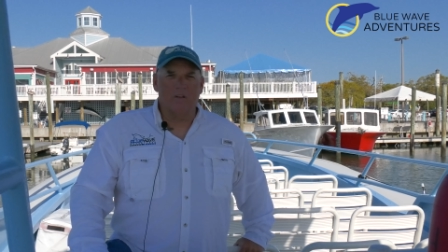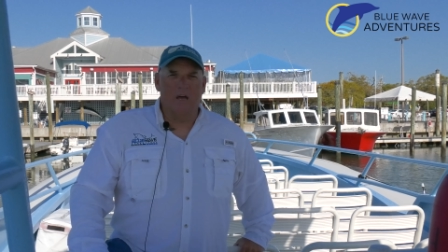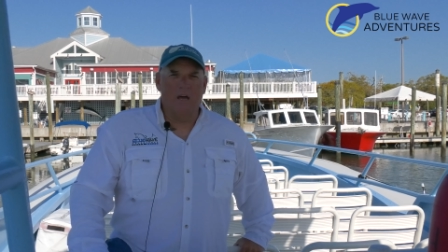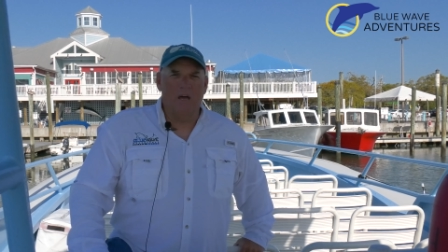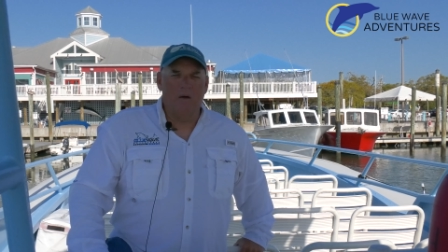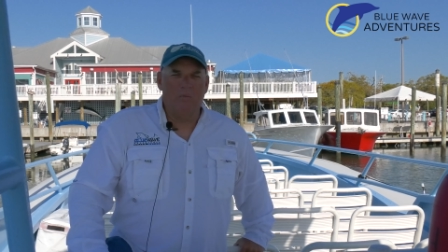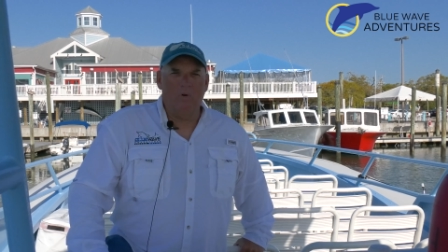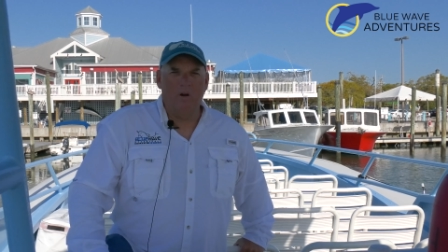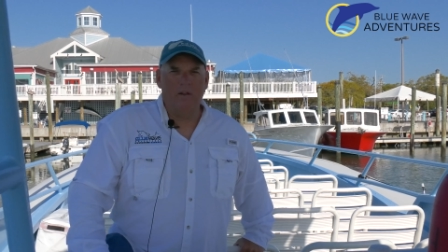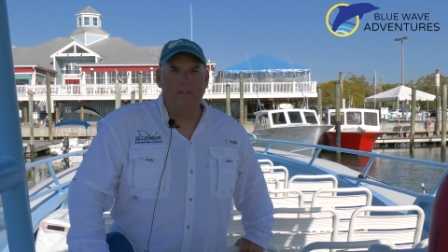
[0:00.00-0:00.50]

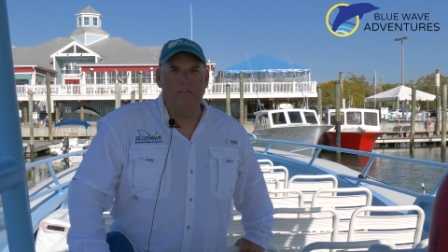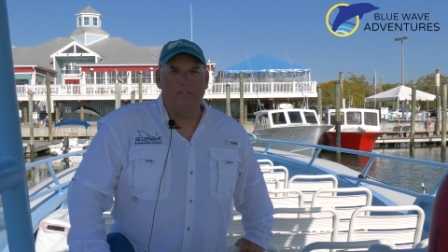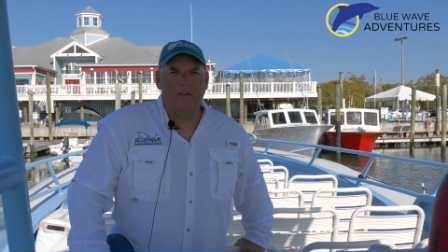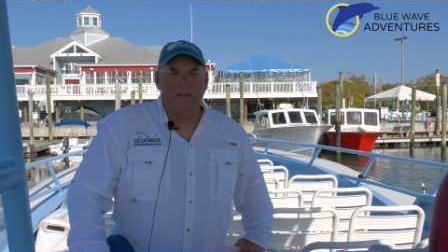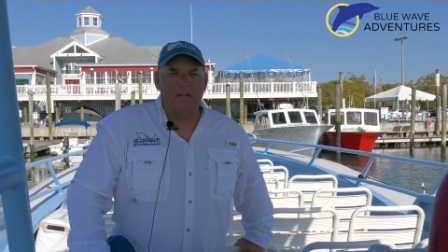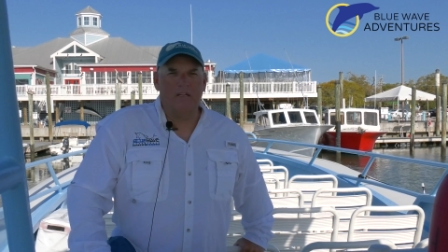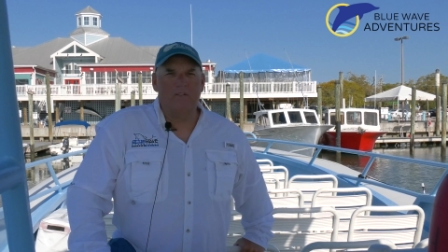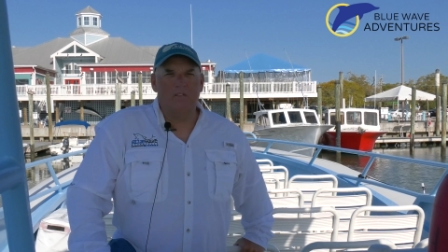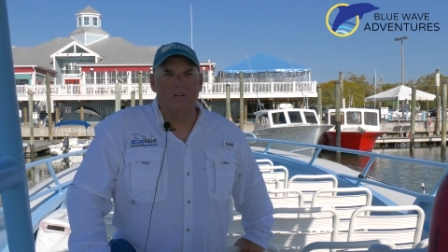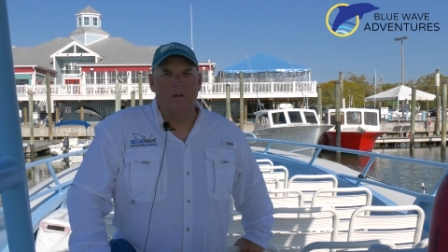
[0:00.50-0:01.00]
one of the
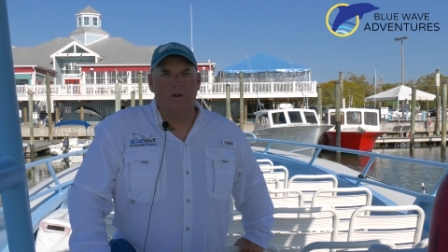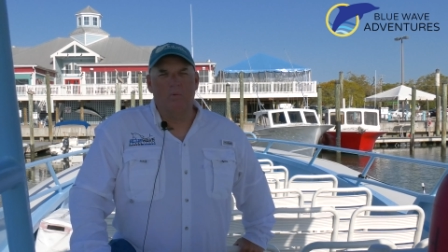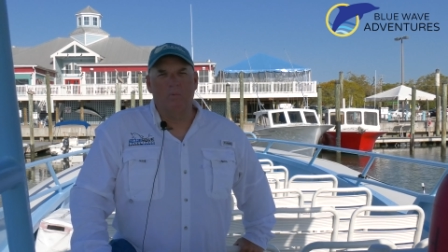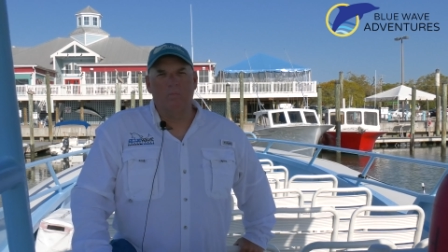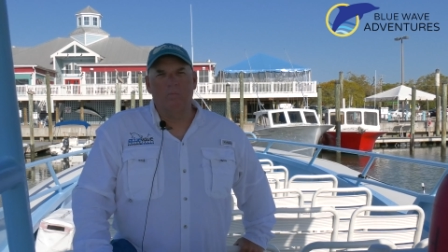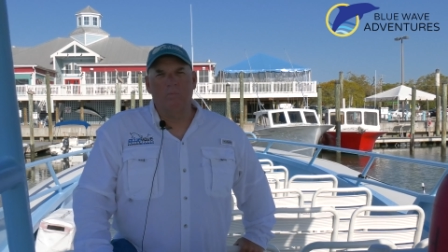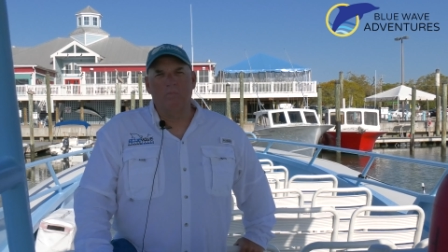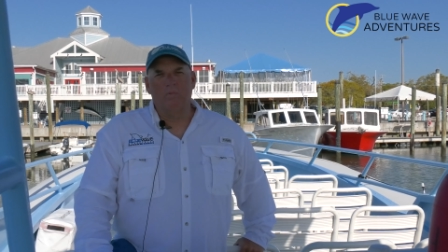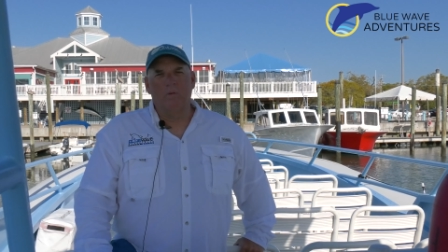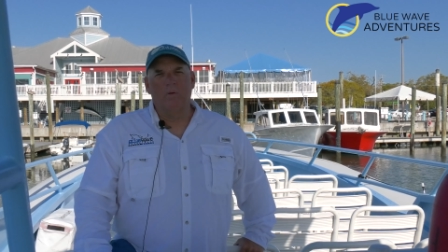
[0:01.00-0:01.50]
things
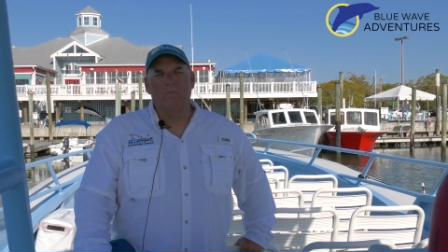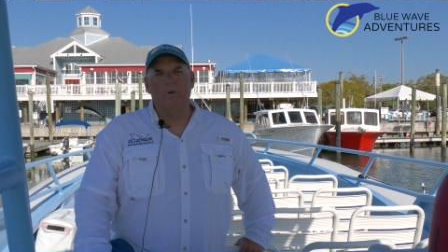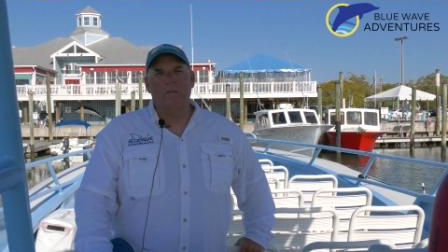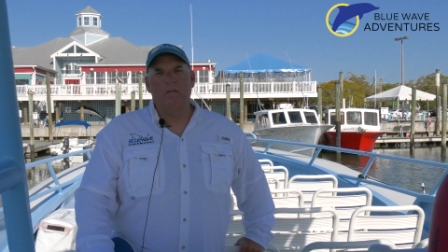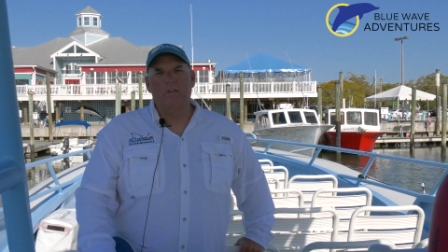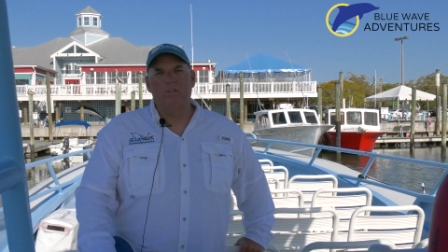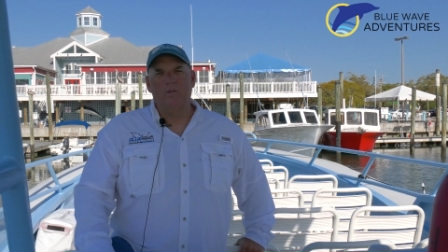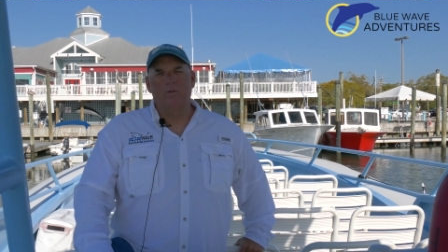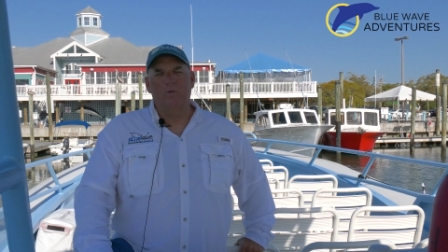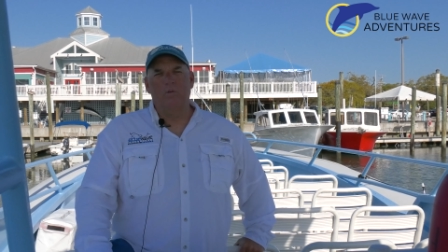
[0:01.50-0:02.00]
that
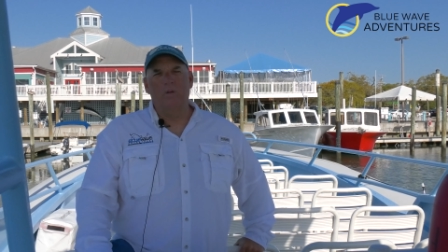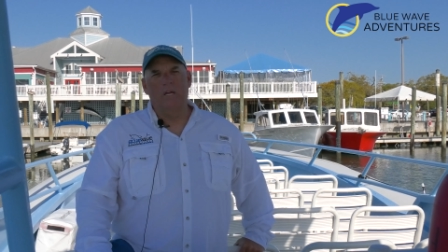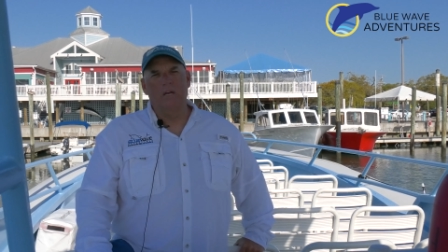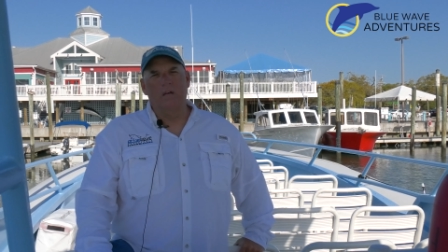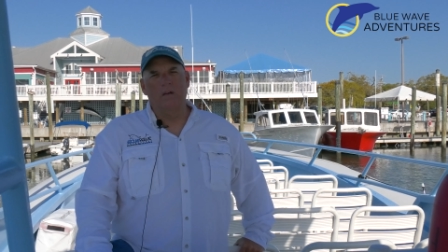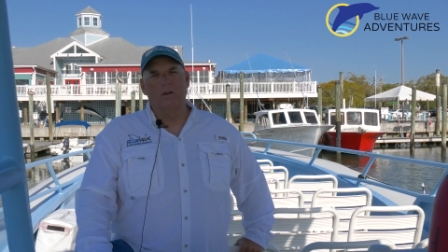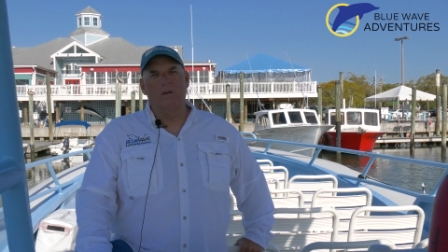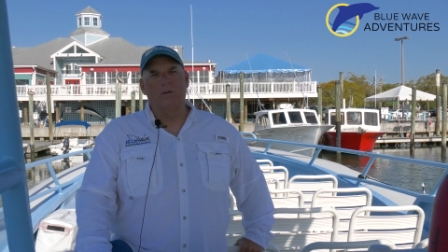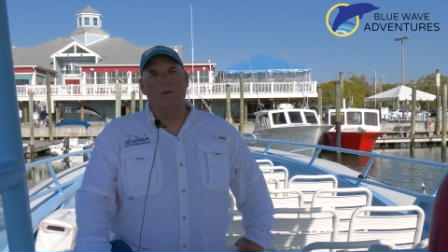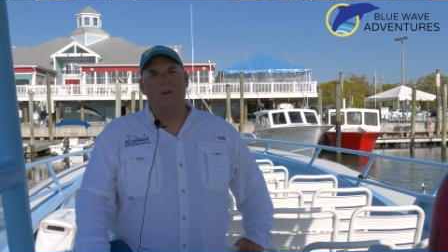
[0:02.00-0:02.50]
we do
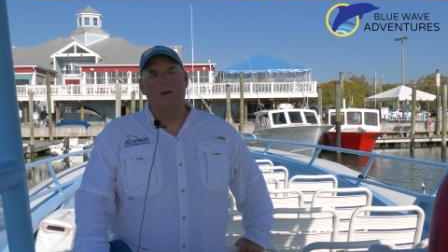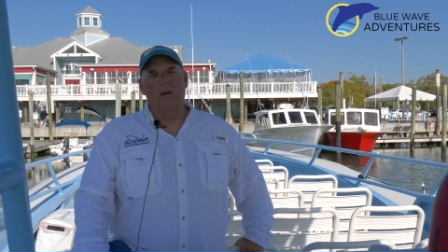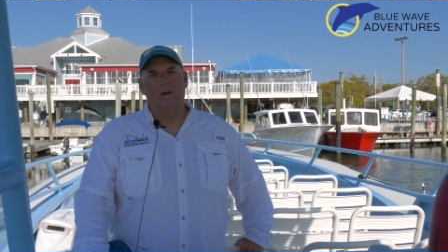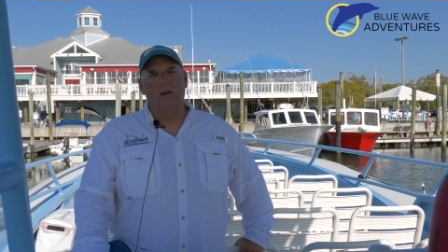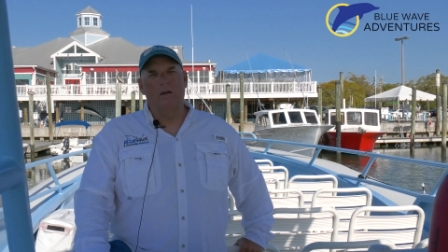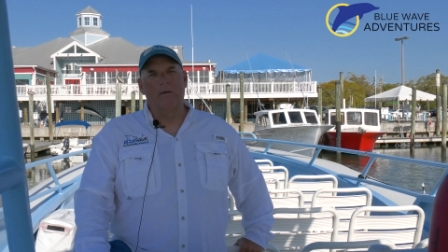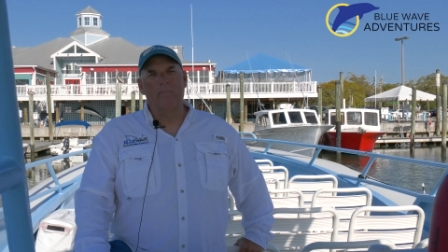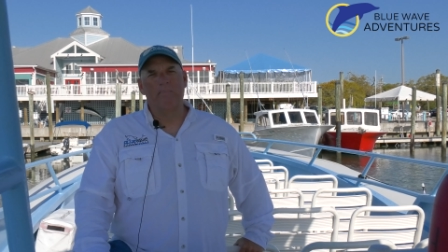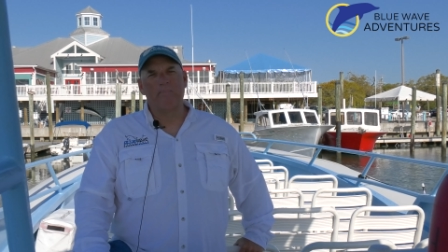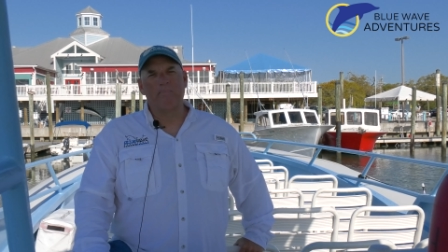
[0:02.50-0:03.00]
here
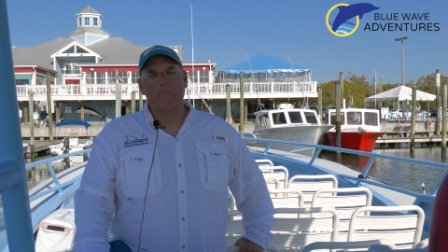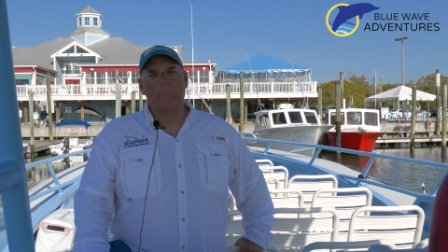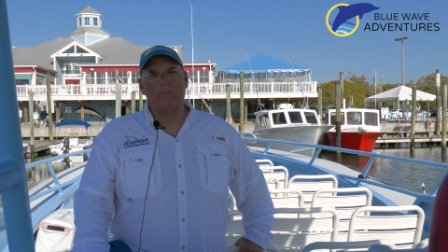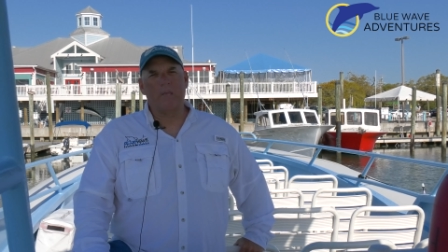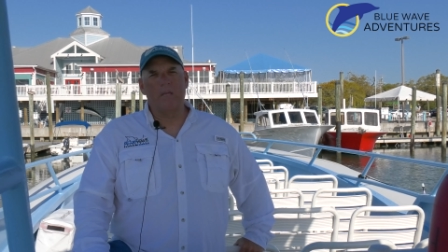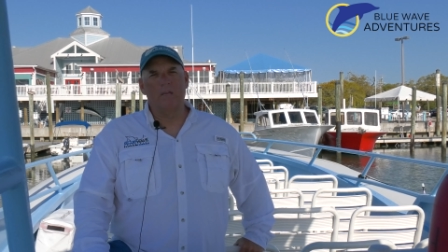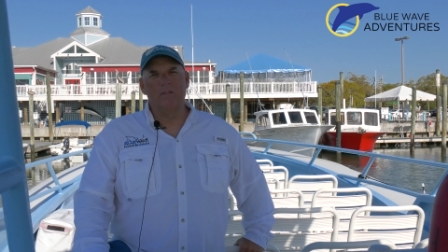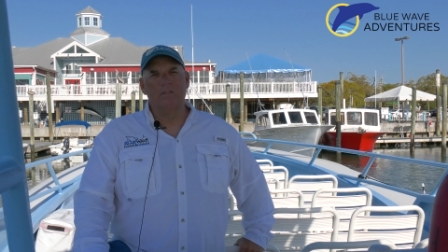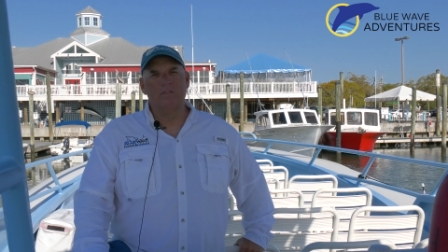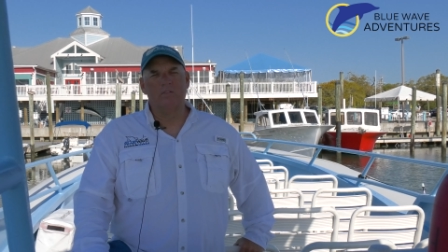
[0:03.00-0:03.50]

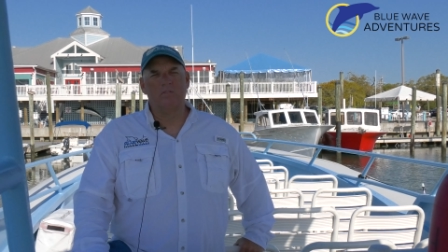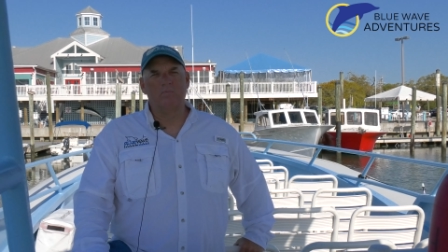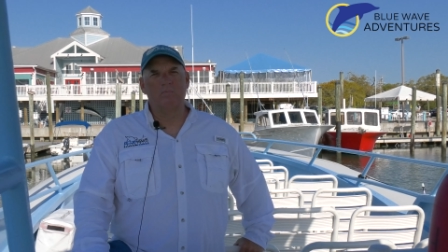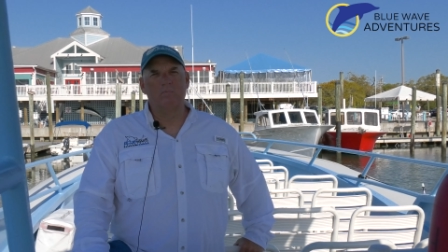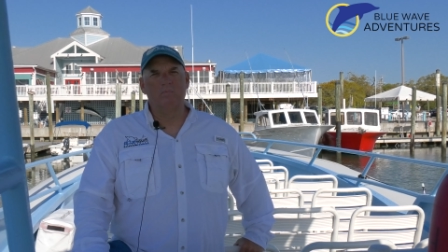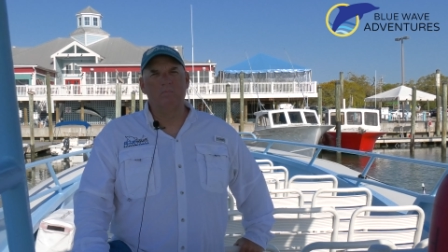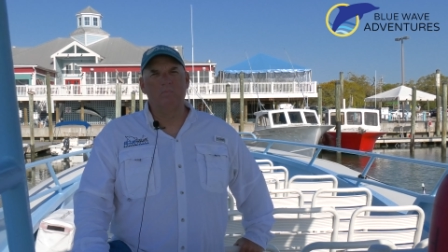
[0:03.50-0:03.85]
is